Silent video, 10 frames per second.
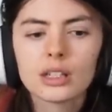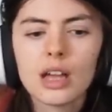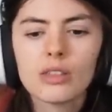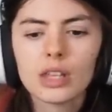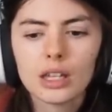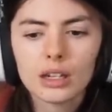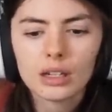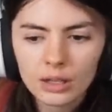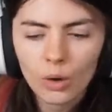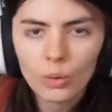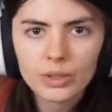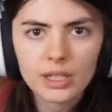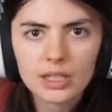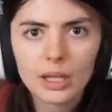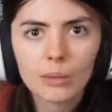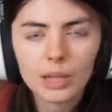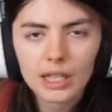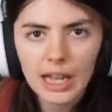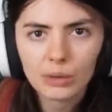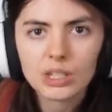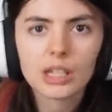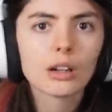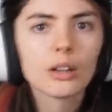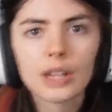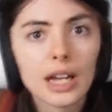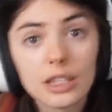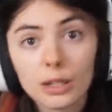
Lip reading: and then the whole system and counting and all that.